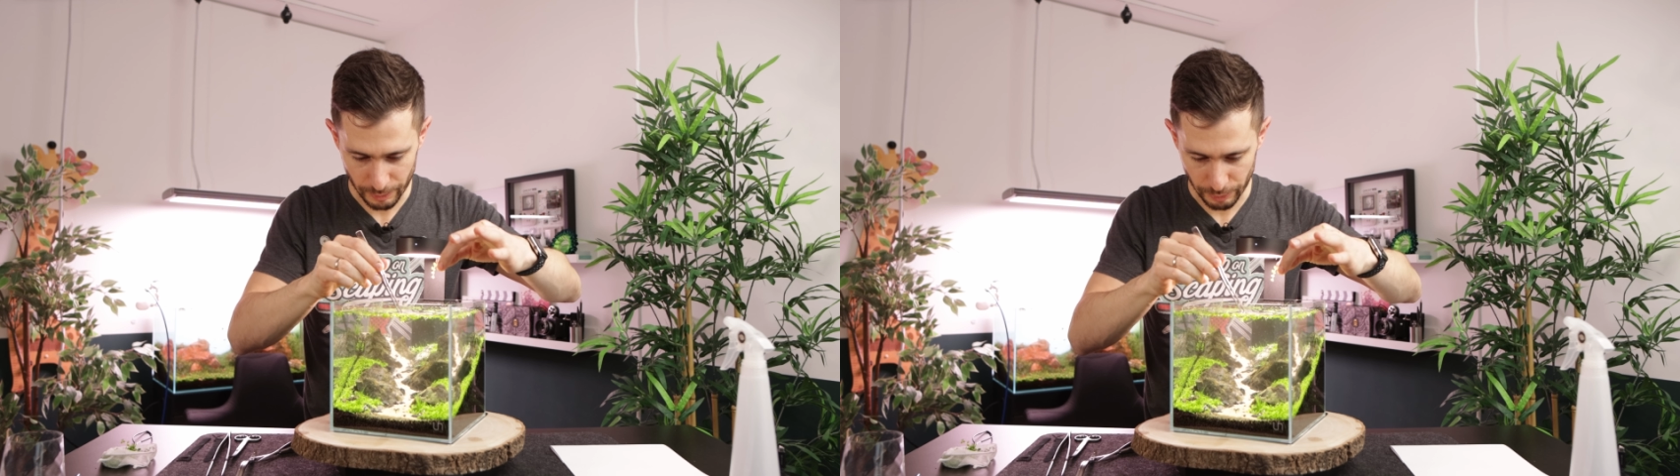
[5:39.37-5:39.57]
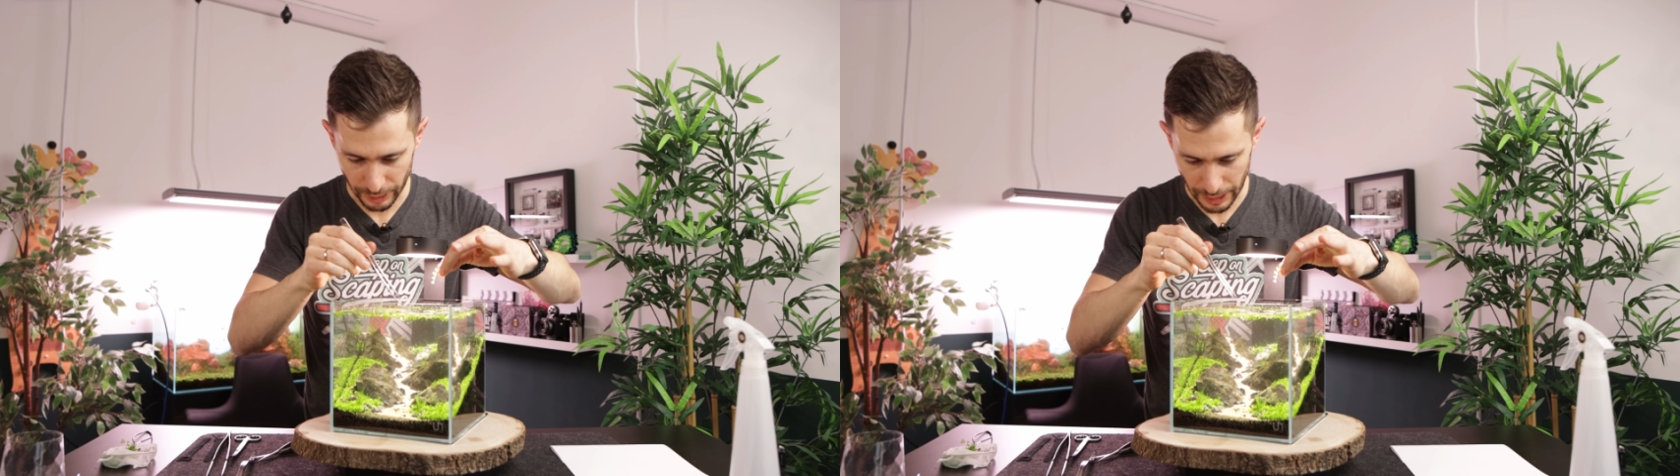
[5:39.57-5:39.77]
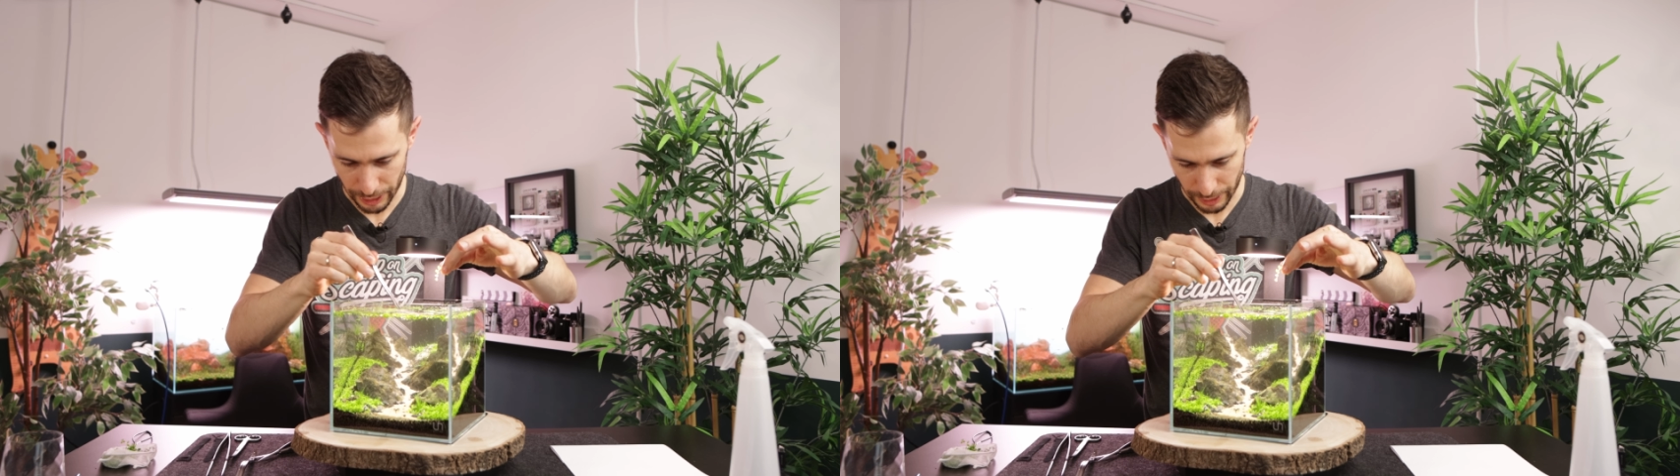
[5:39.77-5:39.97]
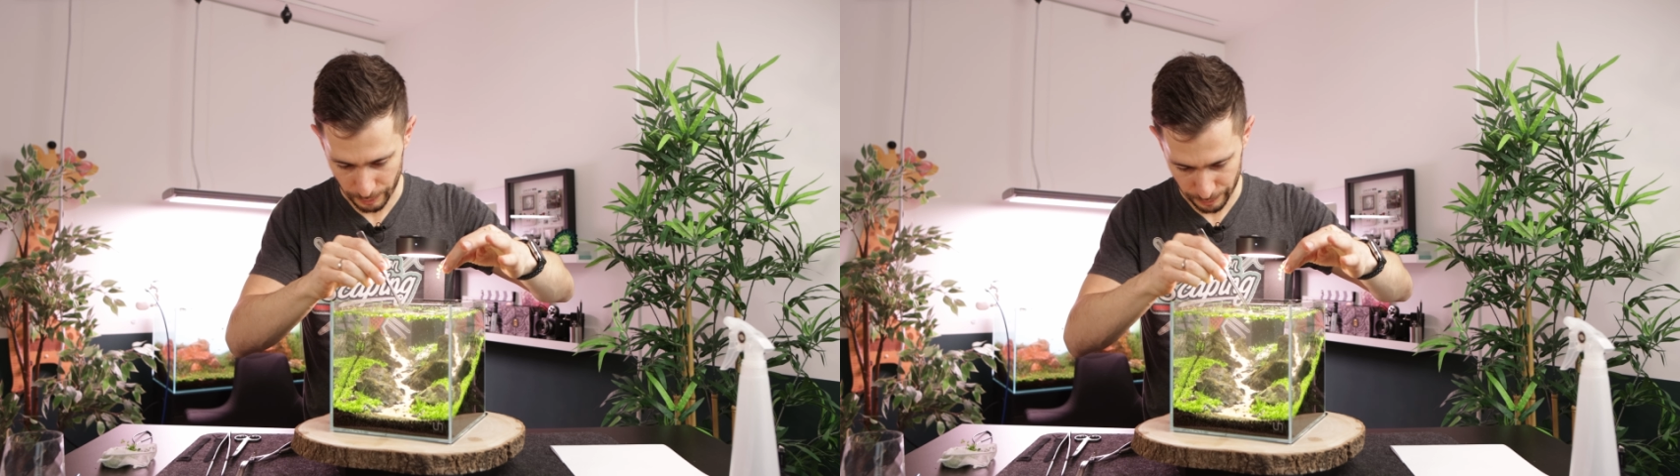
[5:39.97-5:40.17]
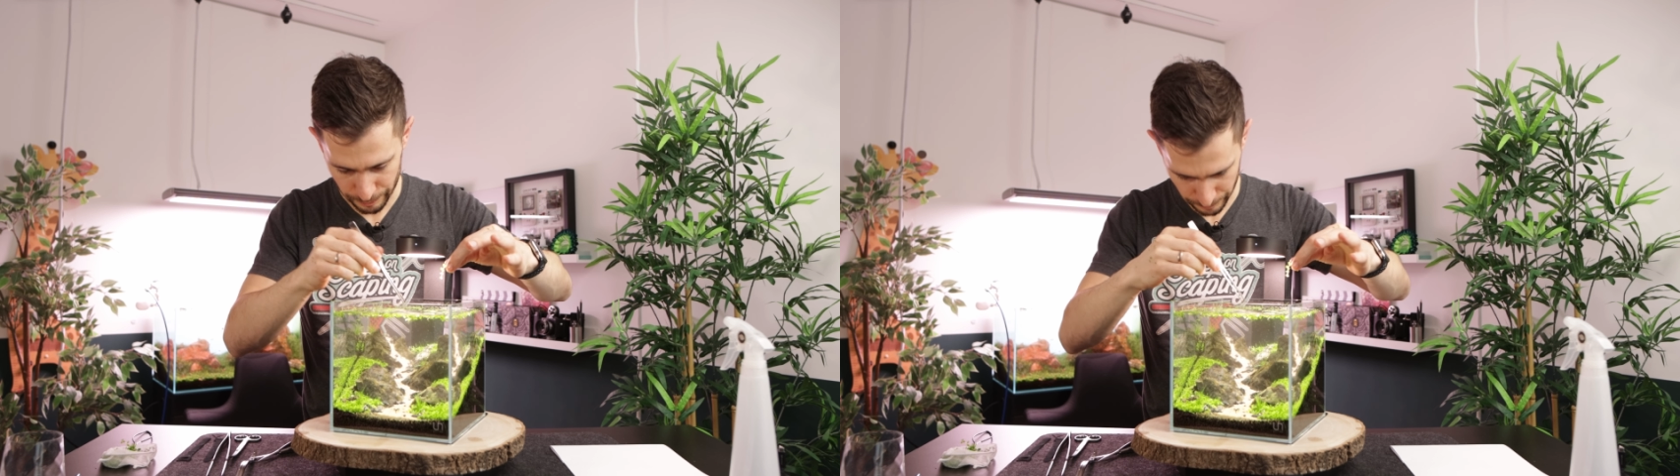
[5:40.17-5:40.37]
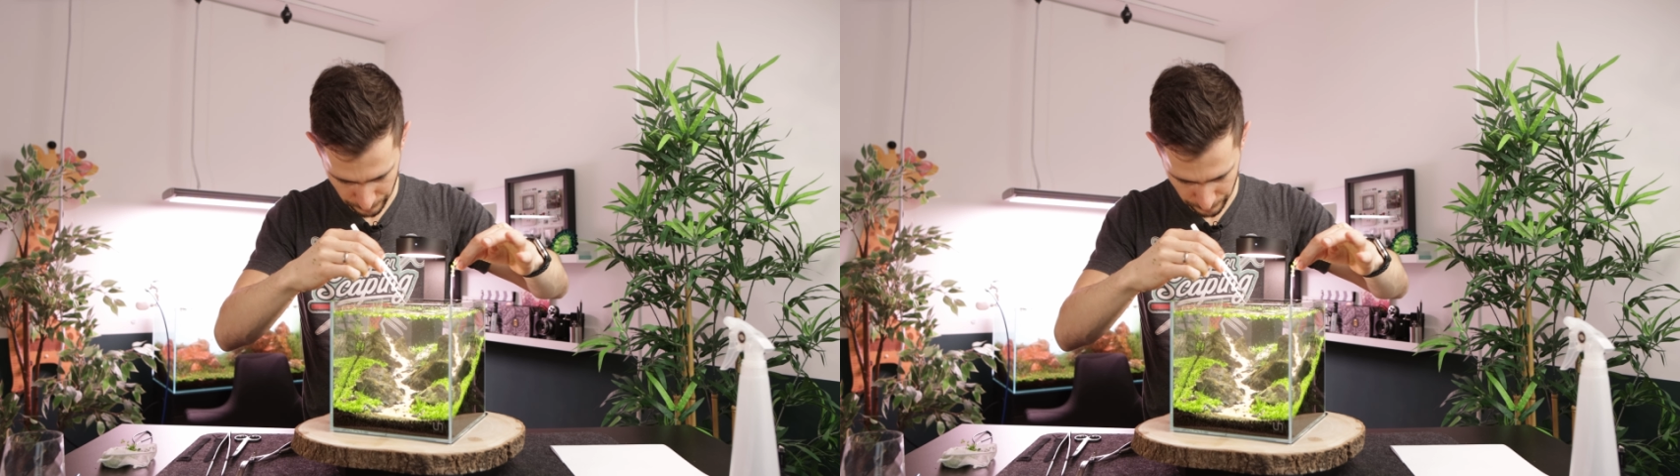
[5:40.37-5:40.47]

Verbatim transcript: plant them.